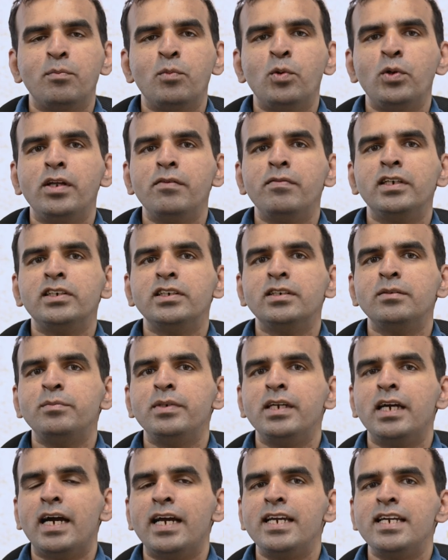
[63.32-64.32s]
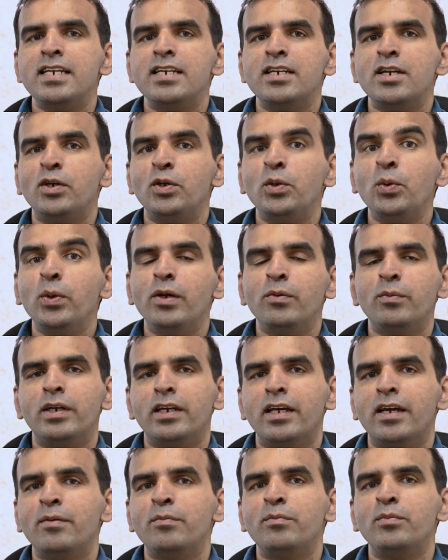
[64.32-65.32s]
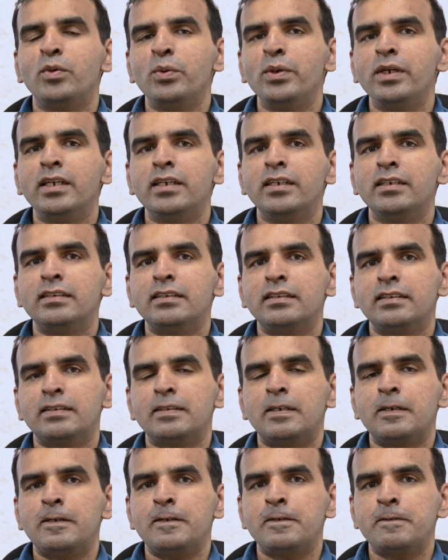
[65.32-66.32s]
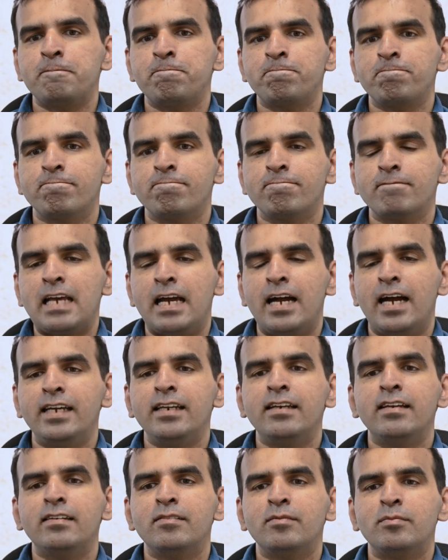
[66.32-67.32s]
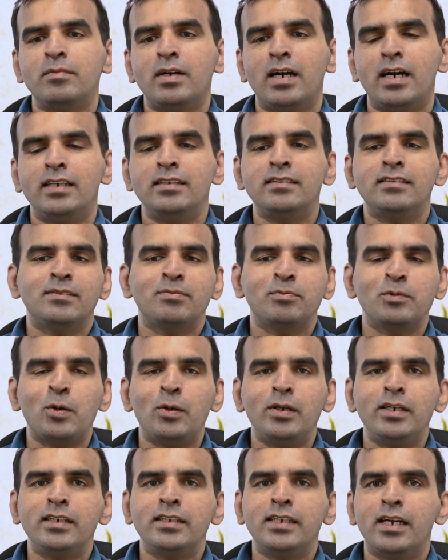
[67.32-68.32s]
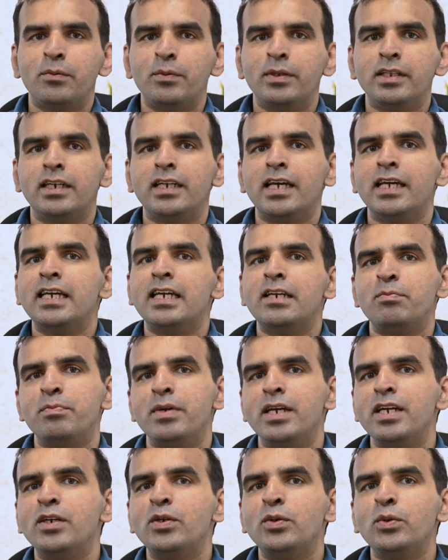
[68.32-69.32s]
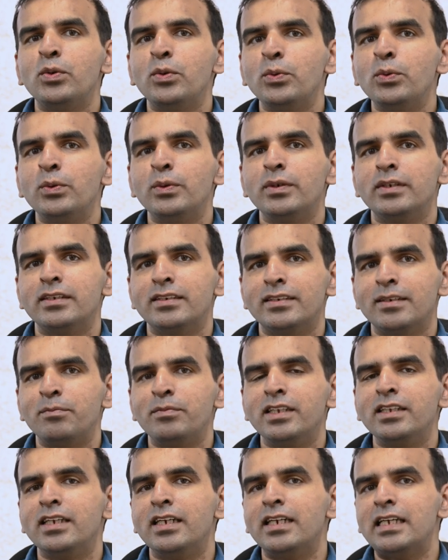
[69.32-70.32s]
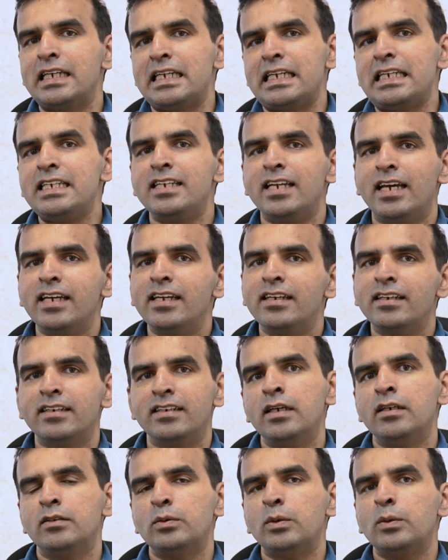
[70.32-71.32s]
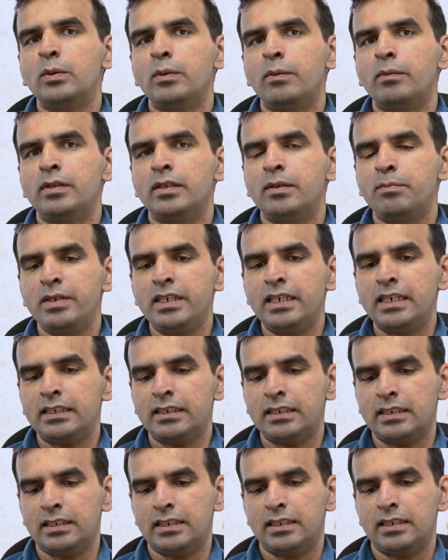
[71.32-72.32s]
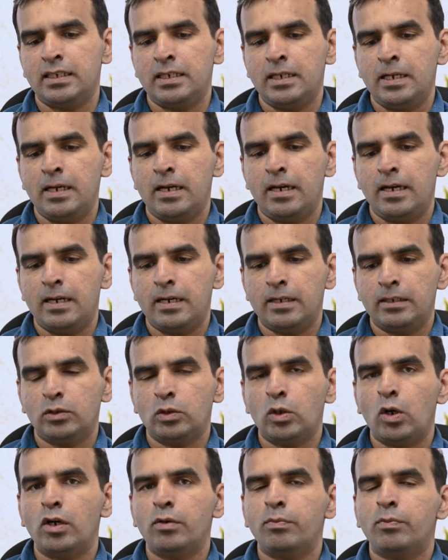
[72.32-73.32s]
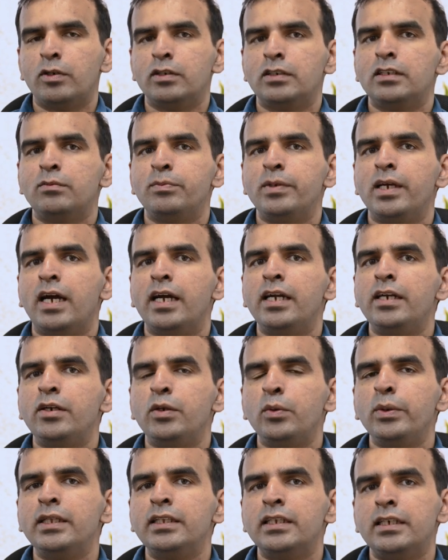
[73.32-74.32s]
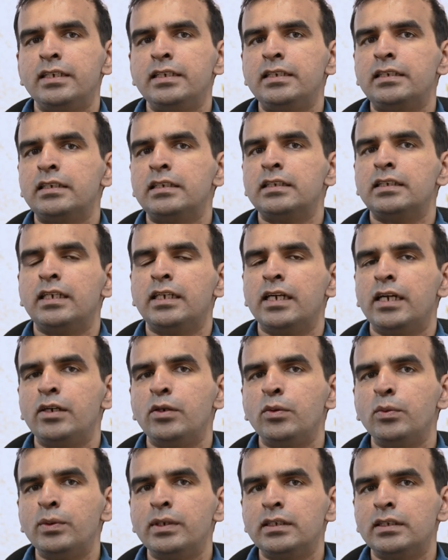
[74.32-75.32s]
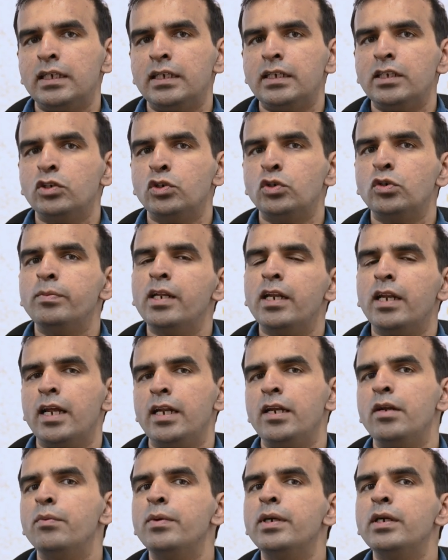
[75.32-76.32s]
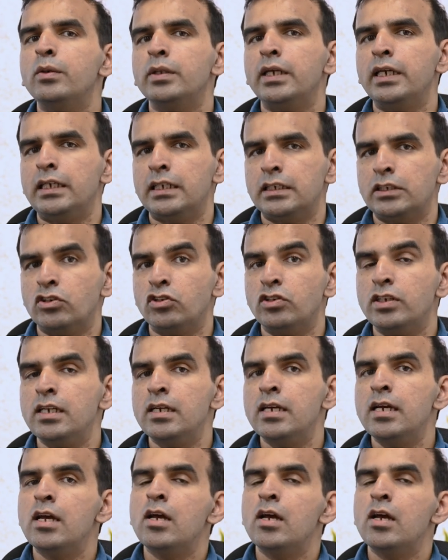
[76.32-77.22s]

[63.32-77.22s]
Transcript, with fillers: Motivation behind doing what I am doing is um, I I call it that way, that I get paid to do something that I really like. So the biggest uh, thought process behind doing the research that I do is that it should be relevant to the industry.